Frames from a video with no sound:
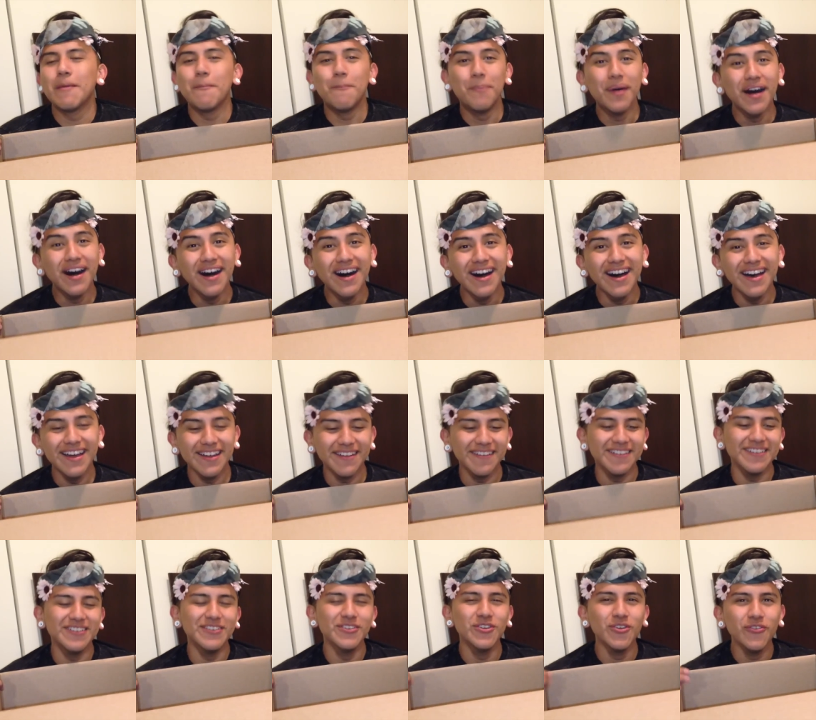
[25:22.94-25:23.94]
But
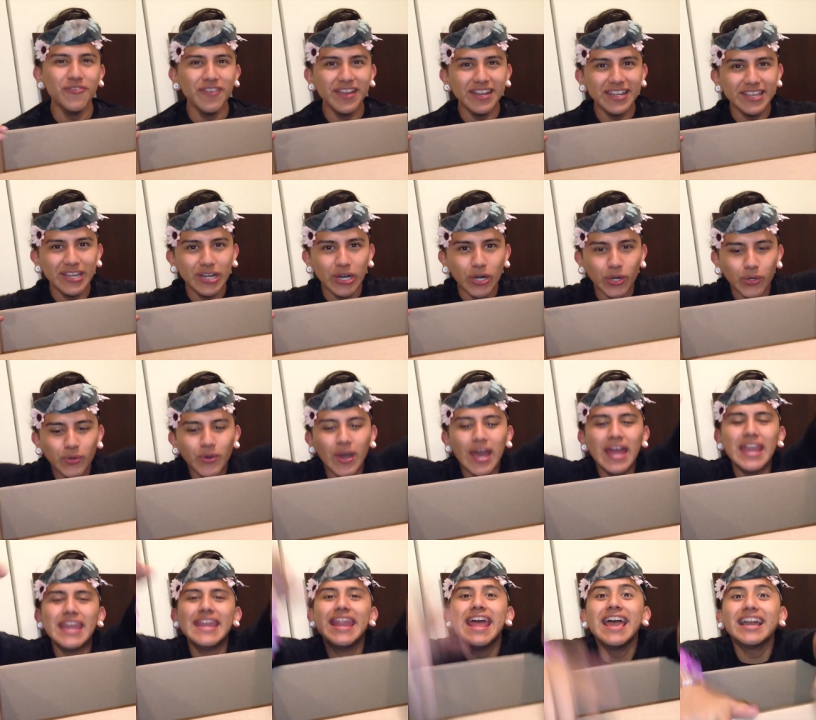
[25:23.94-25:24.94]
new video
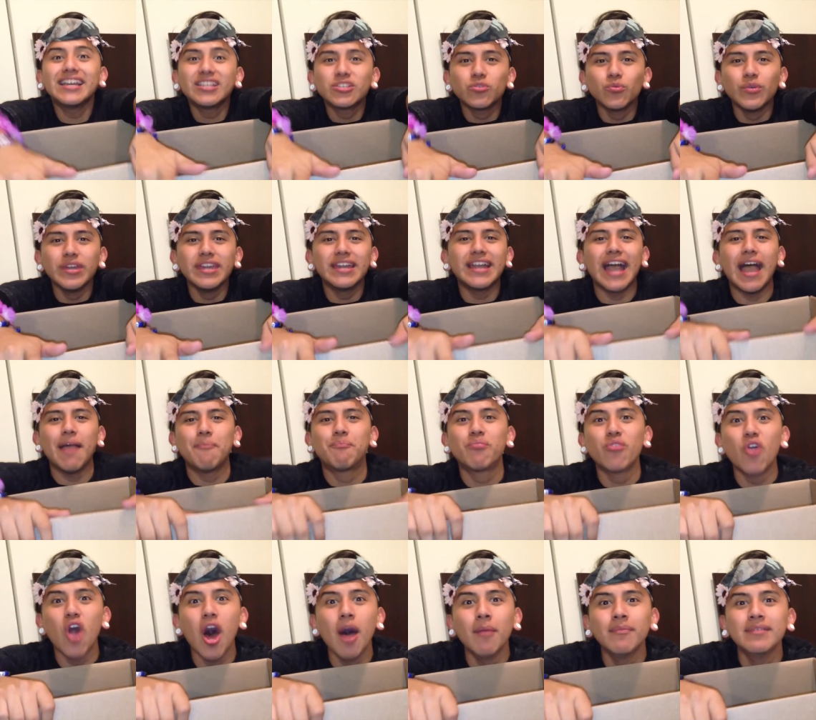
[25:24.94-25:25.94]
next week. I
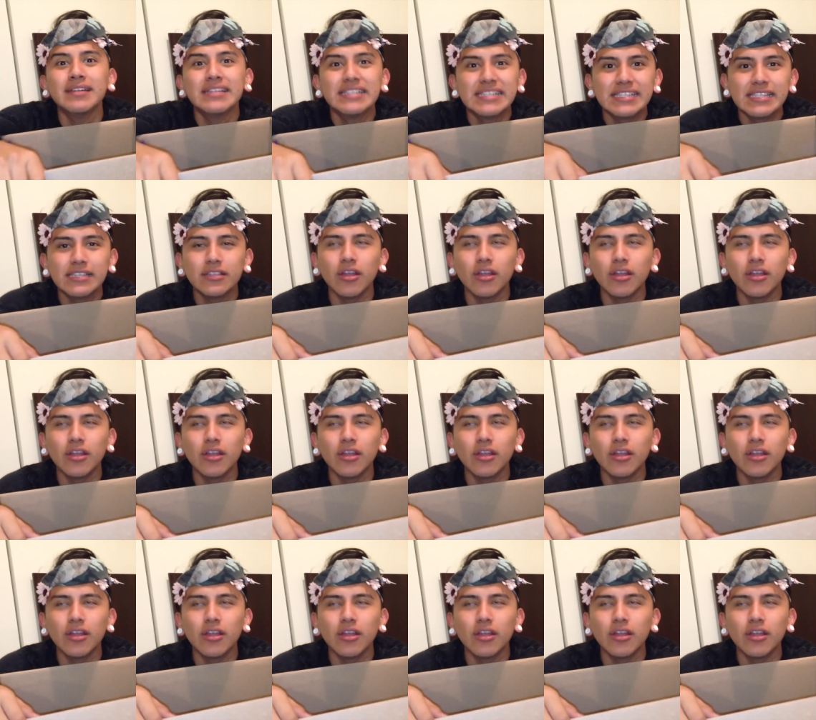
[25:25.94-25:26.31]
promise.